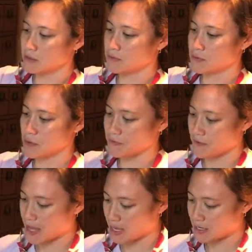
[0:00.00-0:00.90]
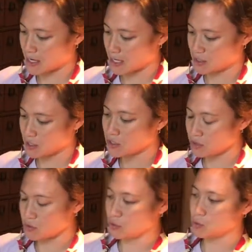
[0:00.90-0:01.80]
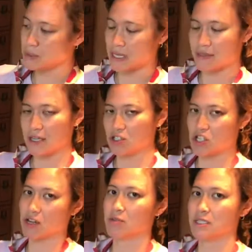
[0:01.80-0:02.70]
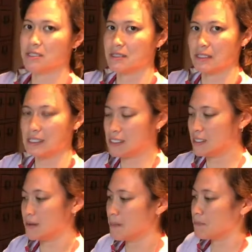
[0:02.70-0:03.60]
for the fat and cubed and then generously